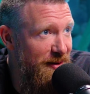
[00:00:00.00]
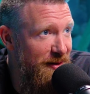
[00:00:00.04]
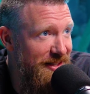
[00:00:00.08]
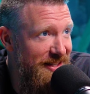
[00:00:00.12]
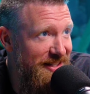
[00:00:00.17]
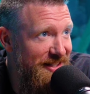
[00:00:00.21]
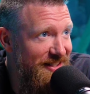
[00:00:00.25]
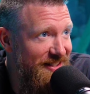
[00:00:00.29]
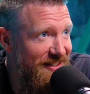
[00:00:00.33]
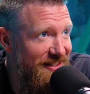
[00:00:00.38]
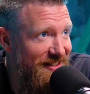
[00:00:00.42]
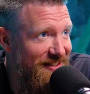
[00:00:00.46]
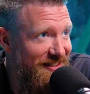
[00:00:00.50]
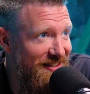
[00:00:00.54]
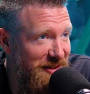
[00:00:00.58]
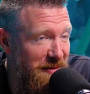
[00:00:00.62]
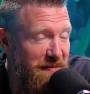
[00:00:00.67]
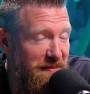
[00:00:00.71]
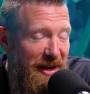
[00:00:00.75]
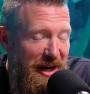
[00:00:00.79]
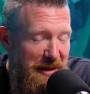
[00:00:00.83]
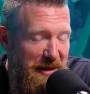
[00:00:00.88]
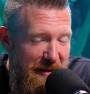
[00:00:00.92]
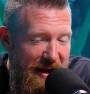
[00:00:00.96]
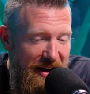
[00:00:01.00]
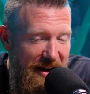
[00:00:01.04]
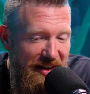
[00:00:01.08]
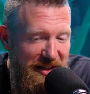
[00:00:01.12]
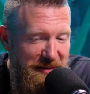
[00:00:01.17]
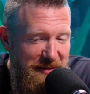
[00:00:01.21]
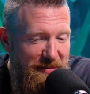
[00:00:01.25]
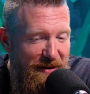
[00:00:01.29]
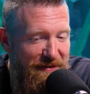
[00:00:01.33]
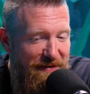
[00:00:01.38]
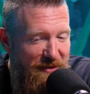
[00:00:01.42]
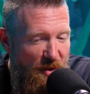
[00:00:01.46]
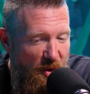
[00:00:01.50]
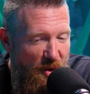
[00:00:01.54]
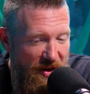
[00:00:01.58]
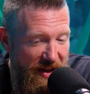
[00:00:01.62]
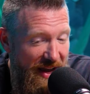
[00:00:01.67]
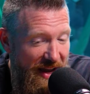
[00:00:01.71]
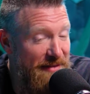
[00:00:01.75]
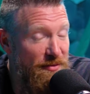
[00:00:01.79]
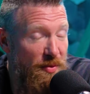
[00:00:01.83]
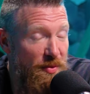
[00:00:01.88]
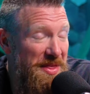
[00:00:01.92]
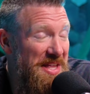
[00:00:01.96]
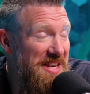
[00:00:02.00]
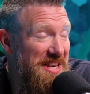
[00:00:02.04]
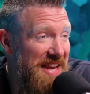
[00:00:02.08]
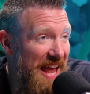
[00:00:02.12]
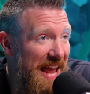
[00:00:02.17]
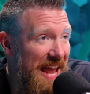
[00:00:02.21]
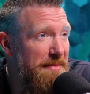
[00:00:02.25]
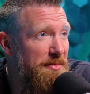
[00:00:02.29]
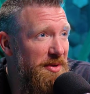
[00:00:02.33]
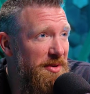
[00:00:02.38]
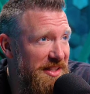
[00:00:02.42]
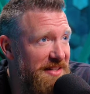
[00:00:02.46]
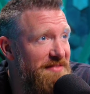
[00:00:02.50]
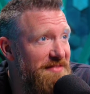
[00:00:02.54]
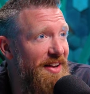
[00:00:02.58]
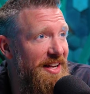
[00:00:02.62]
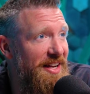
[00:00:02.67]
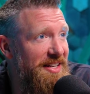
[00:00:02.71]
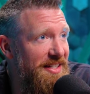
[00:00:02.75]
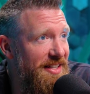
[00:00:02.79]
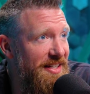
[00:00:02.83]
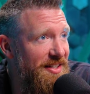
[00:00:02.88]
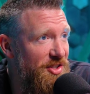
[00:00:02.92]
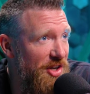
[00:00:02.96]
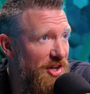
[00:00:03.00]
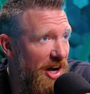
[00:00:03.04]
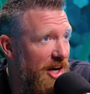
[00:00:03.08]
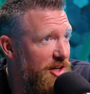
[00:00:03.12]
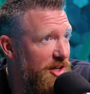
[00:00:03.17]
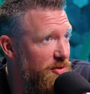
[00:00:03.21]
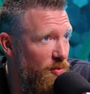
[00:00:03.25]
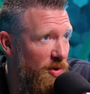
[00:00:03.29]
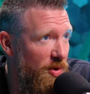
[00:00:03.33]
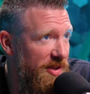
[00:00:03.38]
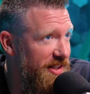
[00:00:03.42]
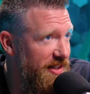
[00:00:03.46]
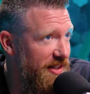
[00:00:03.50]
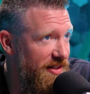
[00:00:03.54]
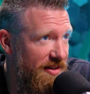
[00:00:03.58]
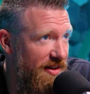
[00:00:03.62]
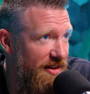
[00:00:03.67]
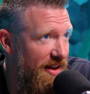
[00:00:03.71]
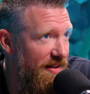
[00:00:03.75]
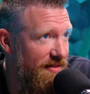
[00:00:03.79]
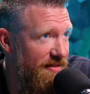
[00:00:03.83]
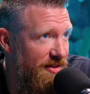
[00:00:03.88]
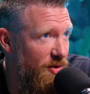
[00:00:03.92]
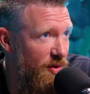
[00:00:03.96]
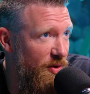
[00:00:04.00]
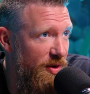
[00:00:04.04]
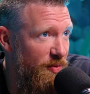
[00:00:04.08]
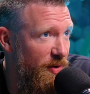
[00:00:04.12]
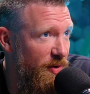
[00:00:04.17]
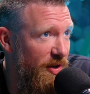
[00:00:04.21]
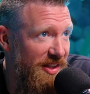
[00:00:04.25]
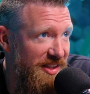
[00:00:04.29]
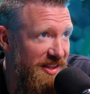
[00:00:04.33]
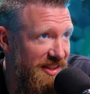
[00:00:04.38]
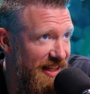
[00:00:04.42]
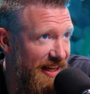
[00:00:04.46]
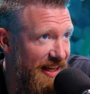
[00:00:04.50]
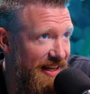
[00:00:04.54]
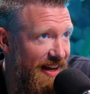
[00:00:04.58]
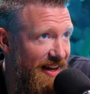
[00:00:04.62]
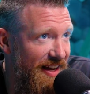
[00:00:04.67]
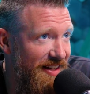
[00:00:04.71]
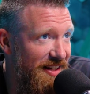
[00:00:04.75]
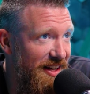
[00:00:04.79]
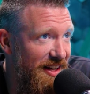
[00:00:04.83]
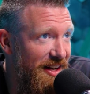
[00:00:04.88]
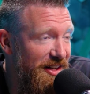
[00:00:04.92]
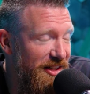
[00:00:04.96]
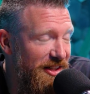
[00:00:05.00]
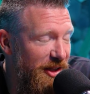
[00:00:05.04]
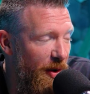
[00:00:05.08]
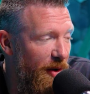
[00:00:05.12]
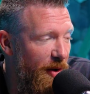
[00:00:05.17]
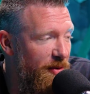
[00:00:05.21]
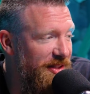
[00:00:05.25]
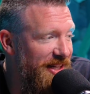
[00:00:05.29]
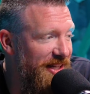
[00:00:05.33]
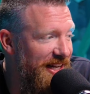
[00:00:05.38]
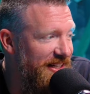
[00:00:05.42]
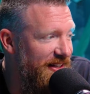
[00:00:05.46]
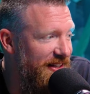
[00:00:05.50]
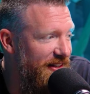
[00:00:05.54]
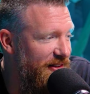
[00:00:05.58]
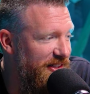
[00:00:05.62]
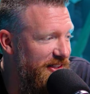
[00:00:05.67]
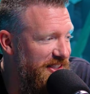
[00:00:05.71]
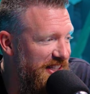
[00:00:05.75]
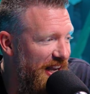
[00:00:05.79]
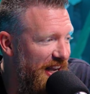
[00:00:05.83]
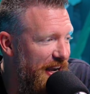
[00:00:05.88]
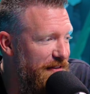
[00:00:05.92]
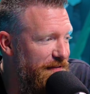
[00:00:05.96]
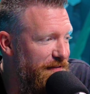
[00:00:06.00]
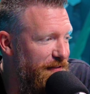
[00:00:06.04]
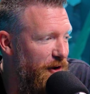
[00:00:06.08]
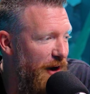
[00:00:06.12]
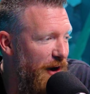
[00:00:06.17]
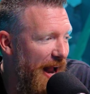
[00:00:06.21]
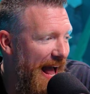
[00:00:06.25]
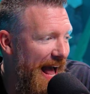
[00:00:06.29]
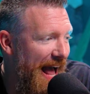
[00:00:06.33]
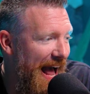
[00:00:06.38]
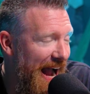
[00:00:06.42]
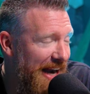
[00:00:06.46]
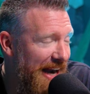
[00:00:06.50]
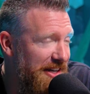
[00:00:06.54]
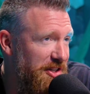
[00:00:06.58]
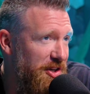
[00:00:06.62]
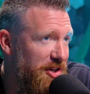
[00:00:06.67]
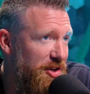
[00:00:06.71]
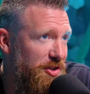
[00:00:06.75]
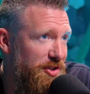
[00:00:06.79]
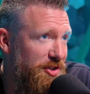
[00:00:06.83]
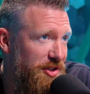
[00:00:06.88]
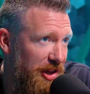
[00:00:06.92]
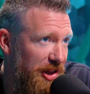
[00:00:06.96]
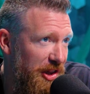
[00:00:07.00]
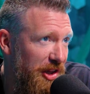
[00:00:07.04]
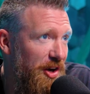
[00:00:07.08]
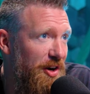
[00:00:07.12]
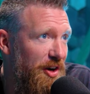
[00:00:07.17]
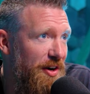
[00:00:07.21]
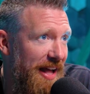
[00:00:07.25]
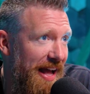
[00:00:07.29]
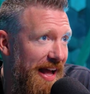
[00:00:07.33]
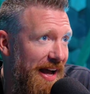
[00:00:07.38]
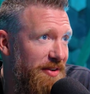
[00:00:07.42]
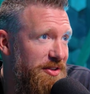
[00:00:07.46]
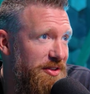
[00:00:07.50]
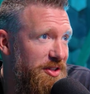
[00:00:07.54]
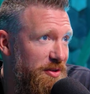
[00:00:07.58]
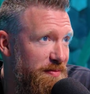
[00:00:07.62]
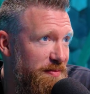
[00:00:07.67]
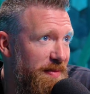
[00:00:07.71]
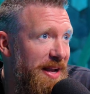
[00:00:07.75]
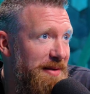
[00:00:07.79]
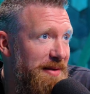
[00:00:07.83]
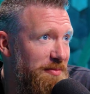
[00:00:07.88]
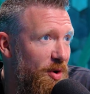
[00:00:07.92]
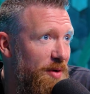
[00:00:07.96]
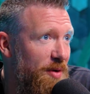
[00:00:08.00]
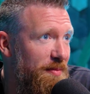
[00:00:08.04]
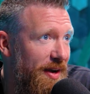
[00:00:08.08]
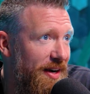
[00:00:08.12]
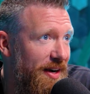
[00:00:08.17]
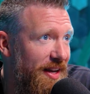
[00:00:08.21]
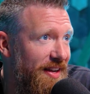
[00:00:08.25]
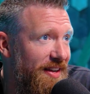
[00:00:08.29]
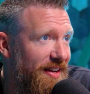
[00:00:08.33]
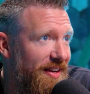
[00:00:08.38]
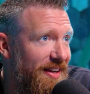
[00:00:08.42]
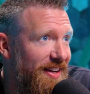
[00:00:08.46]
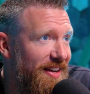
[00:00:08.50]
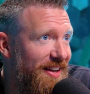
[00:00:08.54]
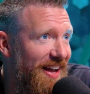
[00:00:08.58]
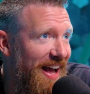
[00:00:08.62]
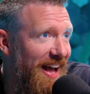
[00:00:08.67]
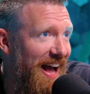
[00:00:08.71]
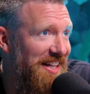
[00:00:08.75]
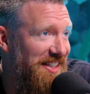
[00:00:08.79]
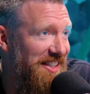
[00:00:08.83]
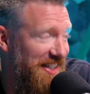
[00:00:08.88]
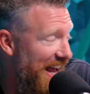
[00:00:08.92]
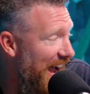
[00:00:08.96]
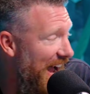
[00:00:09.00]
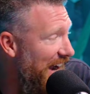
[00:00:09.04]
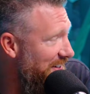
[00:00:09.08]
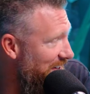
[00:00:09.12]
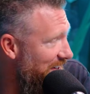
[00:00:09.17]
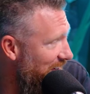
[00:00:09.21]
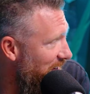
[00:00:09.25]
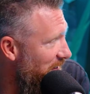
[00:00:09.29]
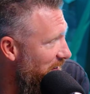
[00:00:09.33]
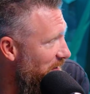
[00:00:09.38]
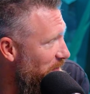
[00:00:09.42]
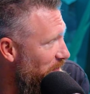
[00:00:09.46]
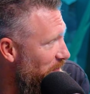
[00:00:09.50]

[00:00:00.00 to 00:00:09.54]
about this? No. So Bigger Pockets before, even when the name was invented, Josh wasn't doing real estate yet. So it was a site for actors to learn how to make more money as an actor.